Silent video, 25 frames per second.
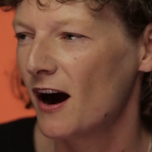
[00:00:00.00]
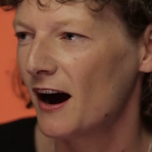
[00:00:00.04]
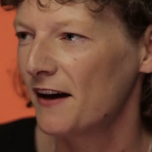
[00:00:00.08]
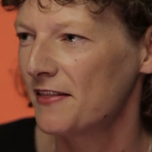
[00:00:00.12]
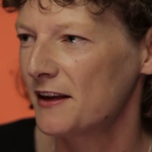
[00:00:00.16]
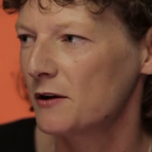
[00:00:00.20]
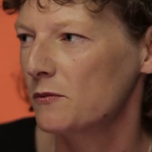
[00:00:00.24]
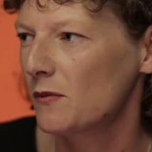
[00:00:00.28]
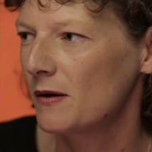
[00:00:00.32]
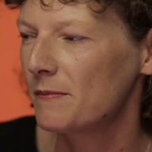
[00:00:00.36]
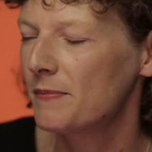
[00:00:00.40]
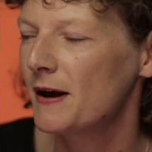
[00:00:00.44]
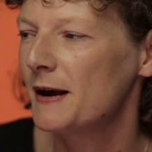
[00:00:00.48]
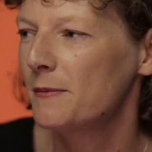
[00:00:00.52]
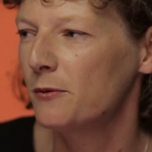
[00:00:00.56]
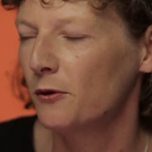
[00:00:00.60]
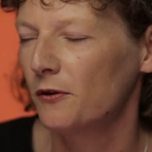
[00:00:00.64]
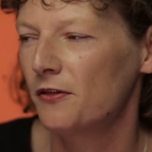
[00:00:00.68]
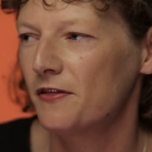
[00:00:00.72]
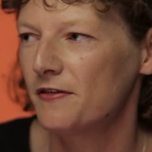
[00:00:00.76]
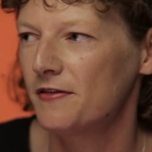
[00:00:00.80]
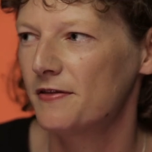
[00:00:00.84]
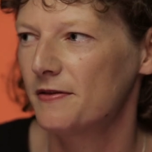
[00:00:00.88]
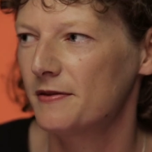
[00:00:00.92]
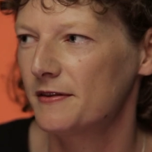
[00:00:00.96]
I think when
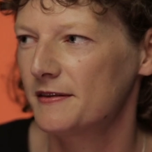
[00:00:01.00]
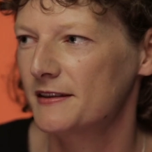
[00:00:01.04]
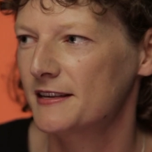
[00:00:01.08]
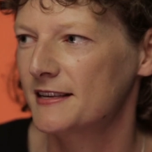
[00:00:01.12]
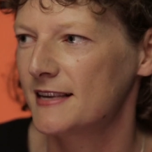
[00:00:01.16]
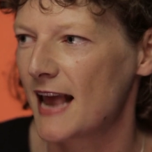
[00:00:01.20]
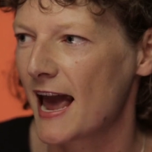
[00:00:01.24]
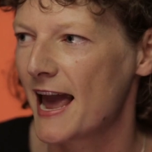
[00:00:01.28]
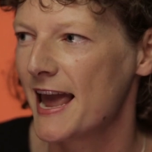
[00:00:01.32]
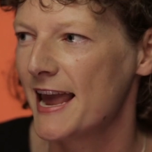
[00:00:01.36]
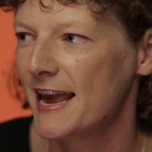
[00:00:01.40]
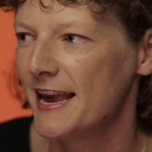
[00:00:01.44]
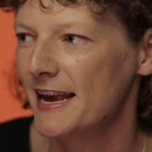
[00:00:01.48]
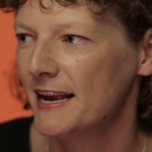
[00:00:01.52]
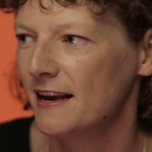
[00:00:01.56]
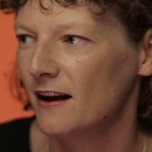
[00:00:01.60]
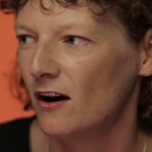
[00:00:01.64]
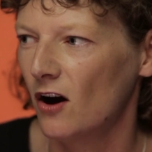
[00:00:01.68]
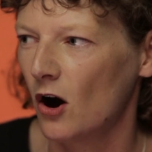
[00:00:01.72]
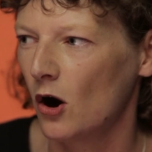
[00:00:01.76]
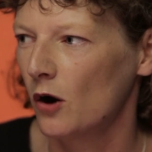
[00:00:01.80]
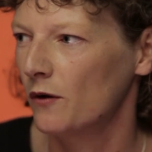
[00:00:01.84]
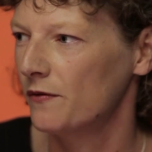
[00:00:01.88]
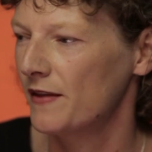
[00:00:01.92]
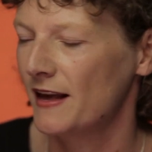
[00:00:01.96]
people
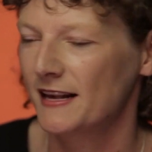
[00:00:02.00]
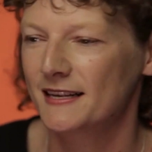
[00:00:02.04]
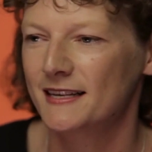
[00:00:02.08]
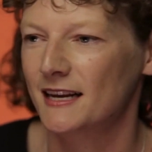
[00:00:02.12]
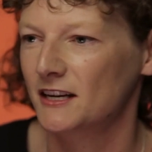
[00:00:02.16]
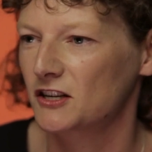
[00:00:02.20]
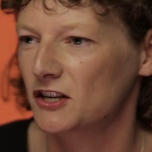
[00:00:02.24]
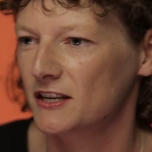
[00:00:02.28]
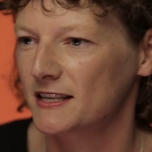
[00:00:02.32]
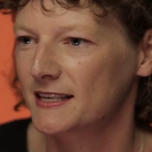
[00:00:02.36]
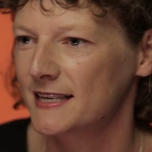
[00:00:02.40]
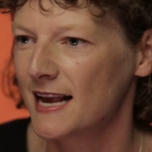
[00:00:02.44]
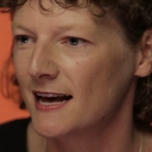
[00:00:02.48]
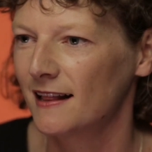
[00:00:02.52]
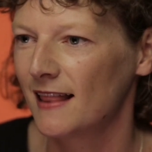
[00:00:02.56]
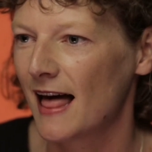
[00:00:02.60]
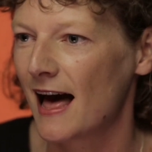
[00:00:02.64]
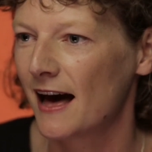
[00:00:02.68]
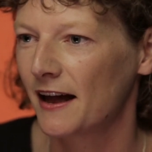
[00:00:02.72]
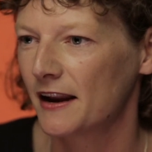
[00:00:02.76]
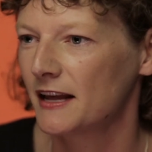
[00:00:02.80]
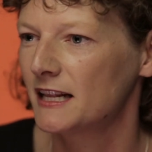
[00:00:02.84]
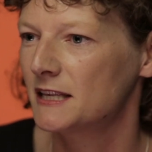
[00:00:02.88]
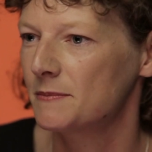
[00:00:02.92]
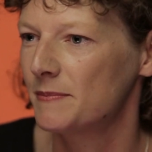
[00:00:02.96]
say, oh, they're such a
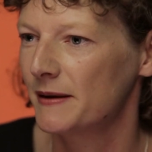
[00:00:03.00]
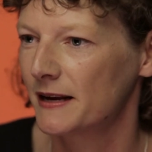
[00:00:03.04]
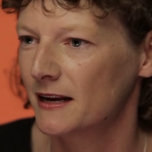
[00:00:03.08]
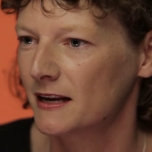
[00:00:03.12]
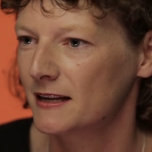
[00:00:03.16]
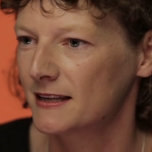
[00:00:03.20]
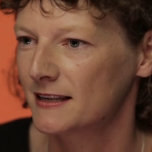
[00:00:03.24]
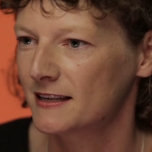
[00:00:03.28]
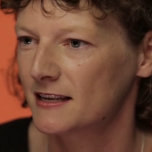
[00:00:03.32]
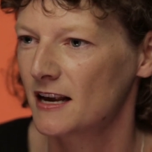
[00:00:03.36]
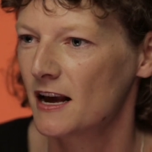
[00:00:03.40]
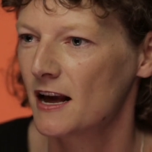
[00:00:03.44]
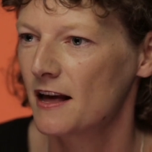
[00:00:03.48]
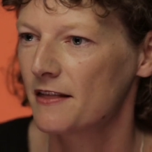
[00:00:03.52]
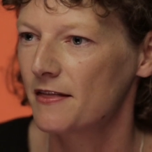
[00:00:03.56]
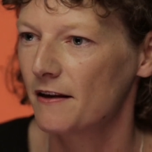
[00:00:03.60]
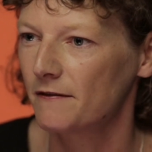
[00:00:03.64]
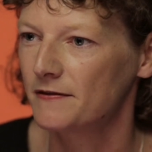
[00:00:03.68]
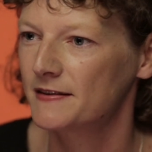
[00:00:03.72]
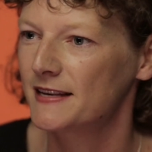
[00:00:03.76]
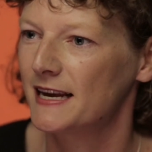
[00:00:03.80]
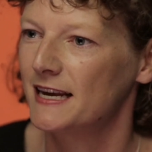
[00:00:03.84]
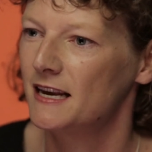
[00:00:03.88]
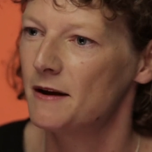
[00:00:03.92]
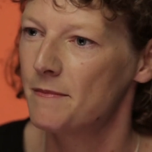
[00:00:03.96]
sellout, it's because
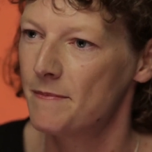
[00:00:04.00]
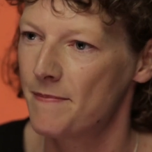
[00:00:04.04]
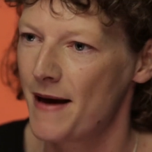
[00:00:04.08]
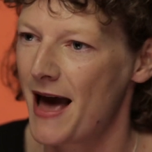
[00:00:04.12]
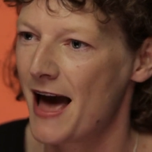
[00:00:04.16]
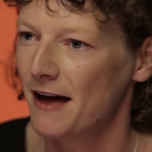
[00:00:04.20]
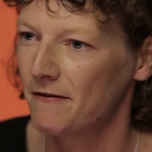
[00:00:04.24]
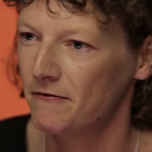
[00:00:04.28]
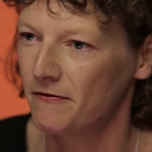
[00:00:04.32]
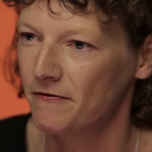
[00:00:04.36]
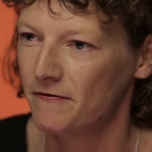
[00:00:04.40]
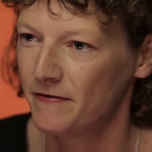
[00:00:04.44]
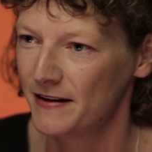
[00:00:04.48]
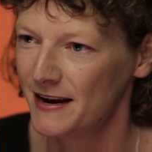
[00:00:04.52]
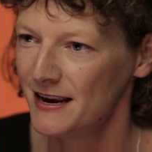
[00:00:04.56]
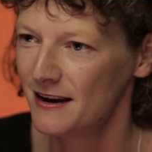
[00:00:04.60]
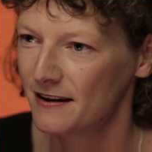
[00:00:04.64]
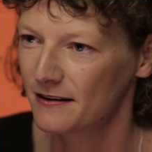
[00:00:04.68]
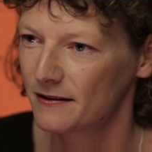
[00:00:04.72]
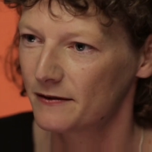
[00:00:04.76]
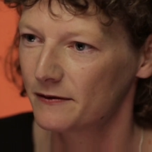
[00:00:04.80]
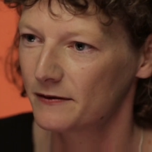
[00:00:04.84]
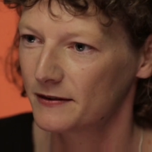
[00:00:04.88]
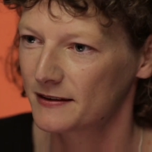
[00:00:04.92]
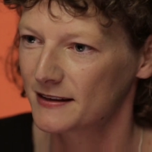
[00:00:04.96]
they've seen a bad
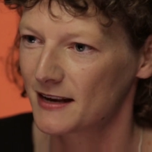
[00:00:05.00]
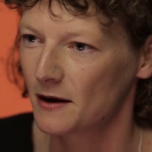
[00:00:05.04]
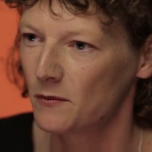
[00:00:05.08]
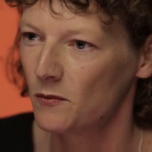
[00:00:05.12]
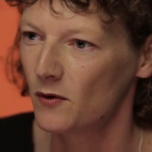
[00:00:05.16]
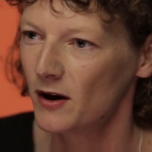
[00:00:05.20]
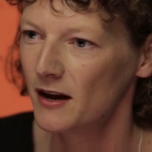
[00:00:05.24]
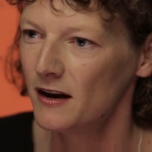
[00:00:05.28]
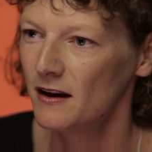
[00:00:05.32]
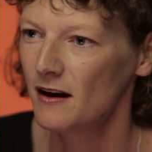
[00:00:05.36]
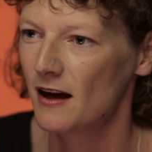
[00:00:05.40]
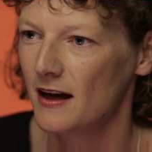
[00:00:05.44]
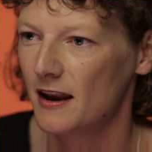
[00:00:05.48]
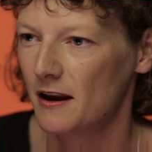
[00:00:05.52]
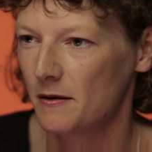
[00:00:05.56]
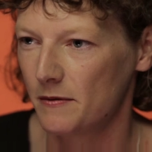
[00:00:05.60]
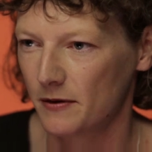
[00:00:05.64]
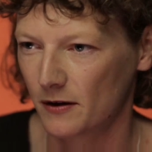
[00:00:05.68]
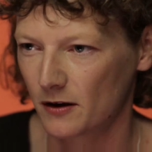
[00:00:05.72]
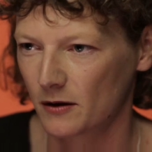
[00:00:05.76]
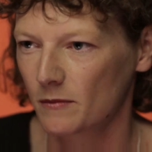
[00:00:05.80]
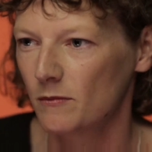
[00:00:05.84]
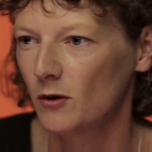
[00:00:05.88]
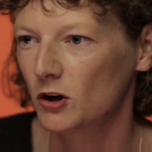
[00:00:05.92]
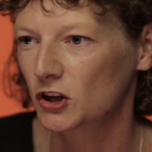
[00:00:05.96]
fit for someone,
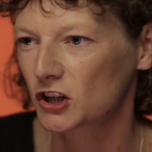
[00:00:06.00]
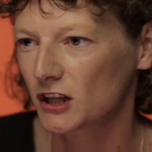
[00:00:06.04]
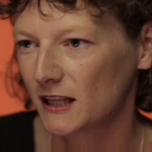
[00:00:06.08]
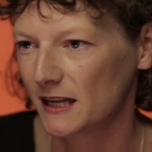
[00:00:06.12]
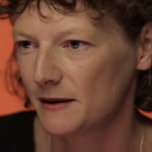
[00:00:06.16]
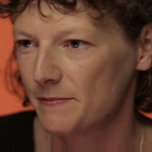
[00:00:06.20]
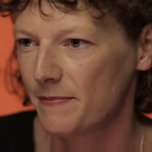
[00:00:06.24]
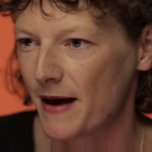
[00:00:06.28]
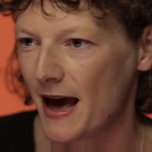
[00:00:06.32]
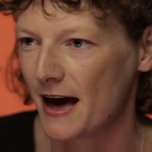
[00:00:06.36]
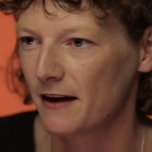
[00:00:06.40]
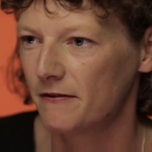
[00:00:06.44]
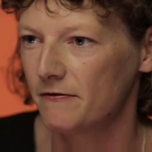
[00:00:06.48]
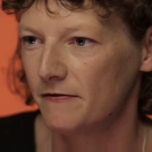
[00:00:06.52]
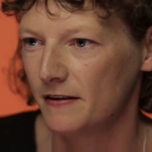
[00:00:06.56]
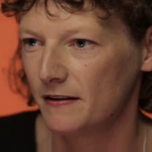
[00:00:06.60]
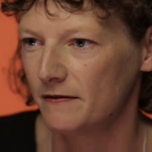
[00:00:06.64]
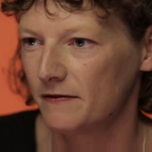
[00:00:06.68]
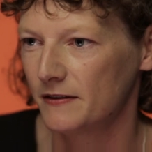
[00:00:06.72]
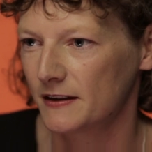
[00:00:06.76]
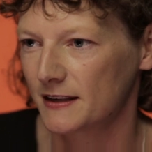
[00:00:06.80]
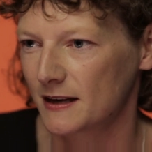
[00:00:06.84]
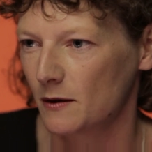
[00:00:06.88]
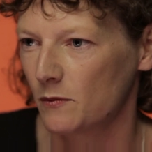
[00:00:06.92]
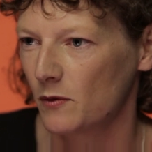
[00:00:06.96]
and a commercially bad
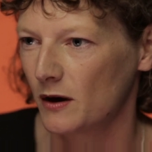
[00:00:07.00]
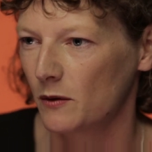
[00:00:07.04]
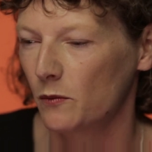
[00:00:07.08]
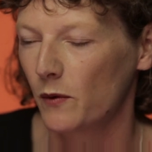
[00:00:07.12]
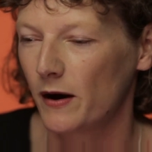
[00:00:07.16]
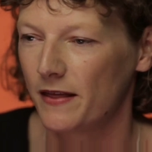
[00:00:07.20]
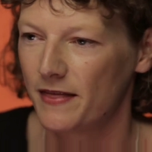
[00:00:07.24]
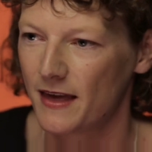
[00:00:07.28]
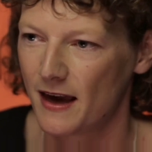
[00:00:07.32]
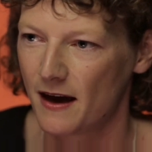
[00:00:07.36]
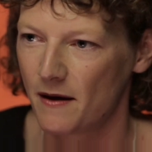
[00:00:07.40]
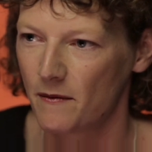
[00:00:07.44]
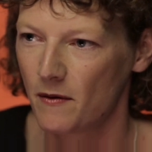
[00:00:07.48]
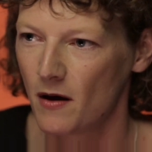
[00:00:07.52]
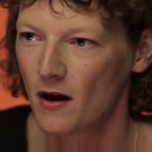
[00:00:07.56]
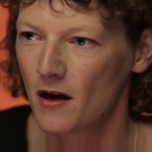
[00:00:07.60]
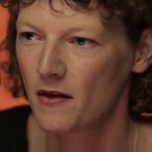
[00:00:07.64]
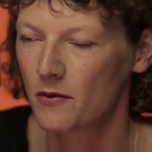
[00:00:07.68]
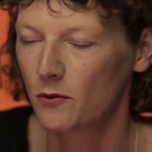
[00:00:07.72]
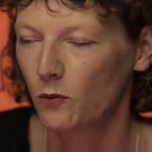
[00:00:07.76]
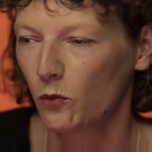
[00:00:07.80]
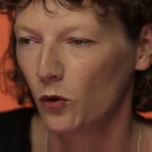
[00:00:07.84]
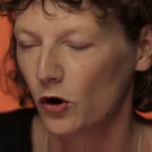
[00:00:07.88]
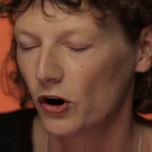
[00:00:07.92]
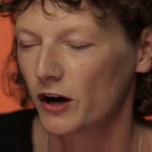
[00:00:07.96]
fit for someone where their
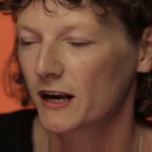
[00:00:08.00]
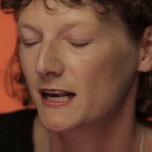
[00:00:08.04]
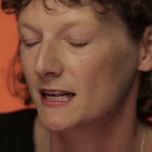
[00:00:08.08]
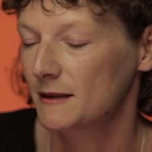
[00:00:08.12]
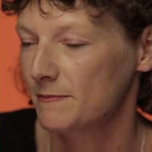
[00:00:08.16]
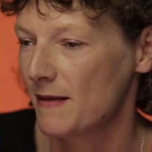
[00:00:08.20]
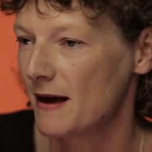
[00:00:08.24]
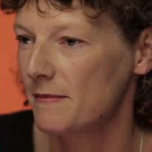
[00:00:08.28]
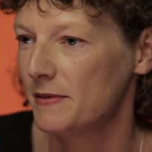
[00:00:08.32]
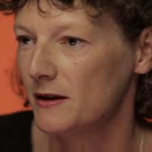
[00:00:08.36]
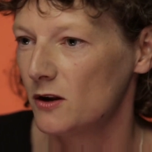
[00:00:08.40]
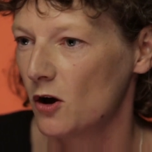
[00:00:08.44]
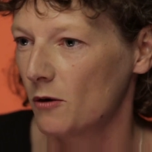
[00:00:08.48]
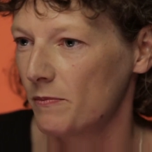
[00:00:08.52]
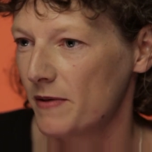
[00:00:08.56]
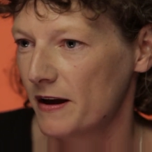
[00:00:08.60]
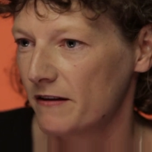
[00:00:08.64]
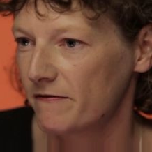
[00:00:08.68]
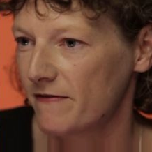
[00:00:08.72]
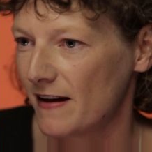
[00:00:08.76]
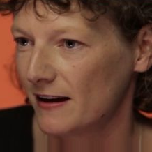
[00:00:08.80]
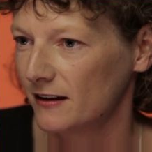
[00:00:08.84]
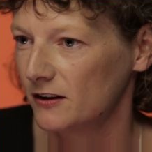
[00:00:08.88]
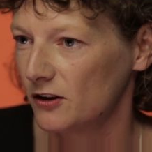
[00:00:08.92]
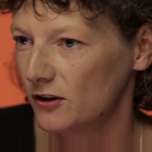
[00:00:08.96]
work is maybe not
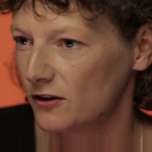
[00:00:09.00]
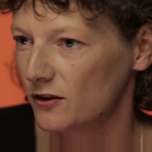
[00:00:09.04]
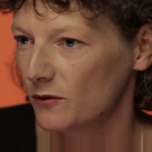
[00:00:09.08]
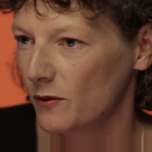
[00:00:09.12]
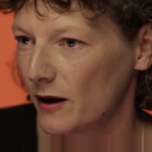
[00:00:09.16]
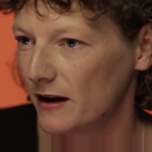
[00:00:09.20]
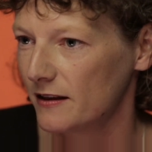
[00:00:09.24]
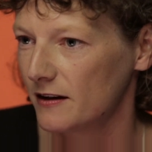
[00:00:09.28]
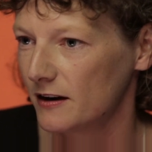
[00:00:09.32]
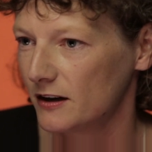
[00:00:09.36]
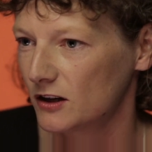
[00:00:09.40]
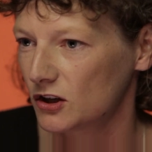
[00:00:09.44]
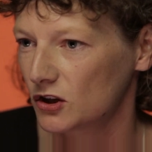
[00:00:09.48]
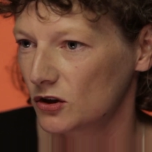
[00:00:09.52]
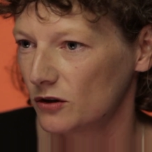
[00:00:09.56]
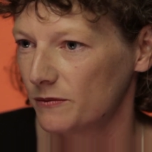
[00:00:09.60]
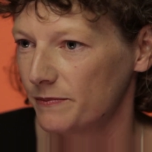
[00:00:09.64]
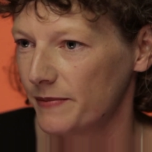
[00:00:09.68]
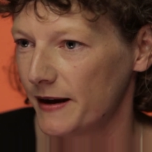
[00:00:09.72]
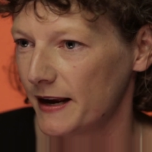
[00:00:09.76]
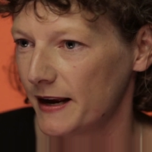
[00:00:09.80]
being valued the way that it should